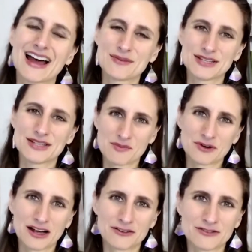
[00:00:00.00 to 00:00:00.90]
I'm a
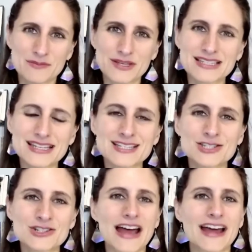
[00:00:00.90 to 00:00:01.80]
nonprofit business
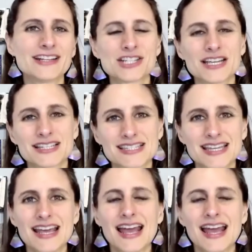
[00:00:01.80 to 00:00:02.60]
strategist,